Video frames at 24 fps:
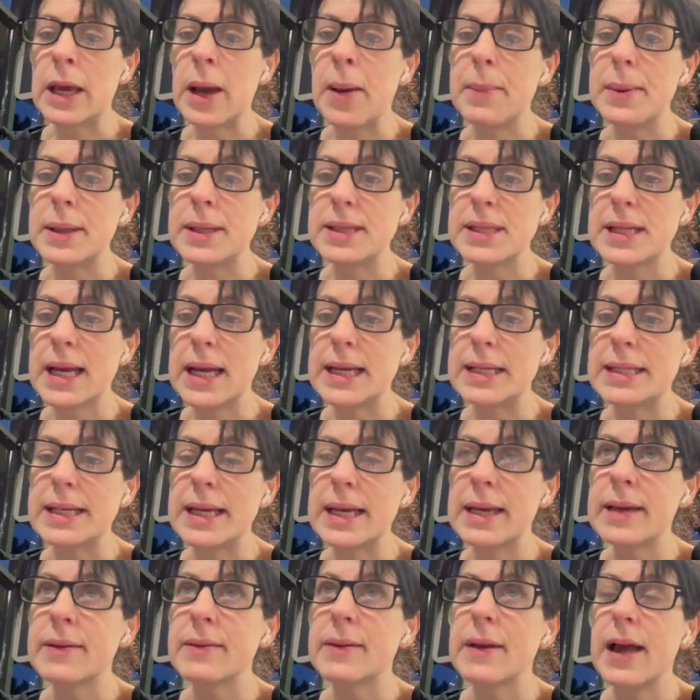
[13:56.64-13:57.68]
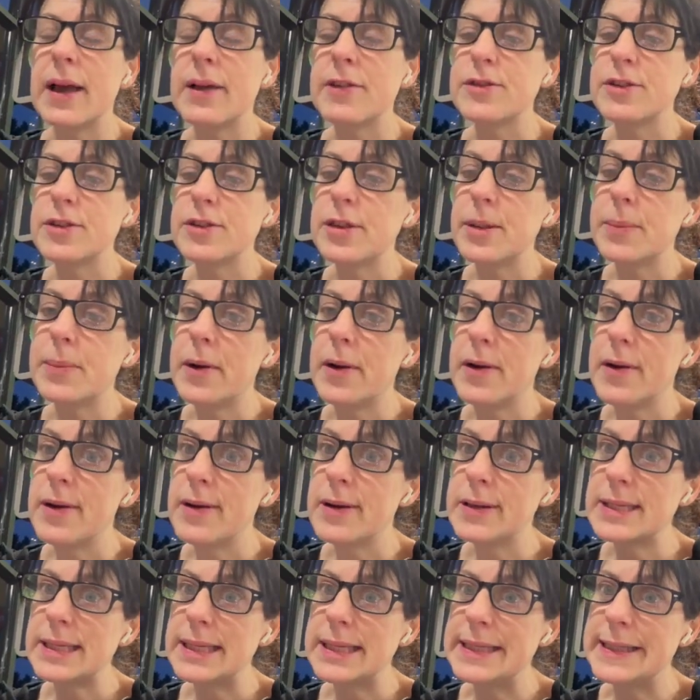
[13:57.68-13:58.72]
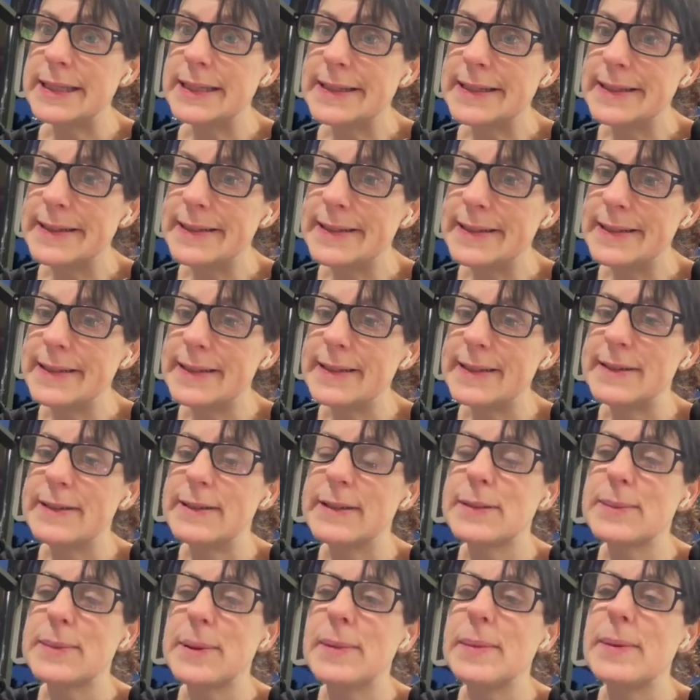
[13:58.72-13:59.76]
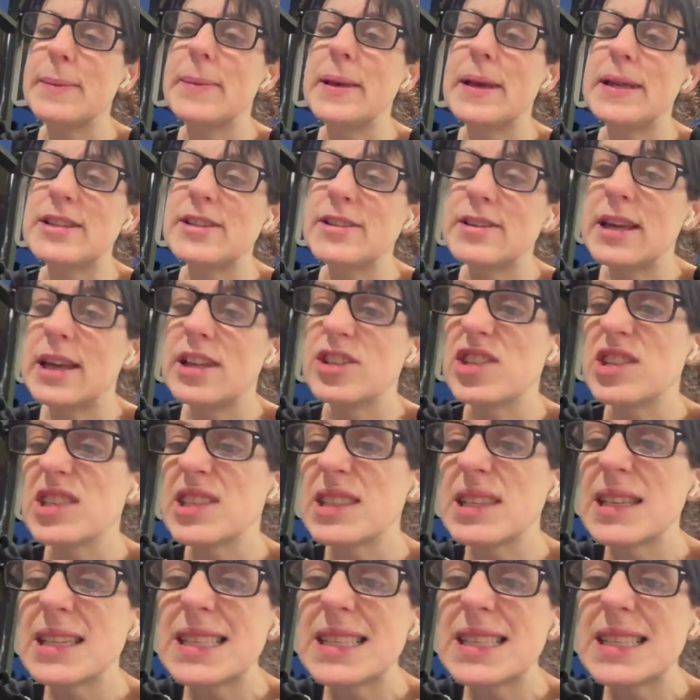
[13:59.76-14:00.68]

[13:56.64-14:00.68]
up and tidying after the parties, so it's probably better that I just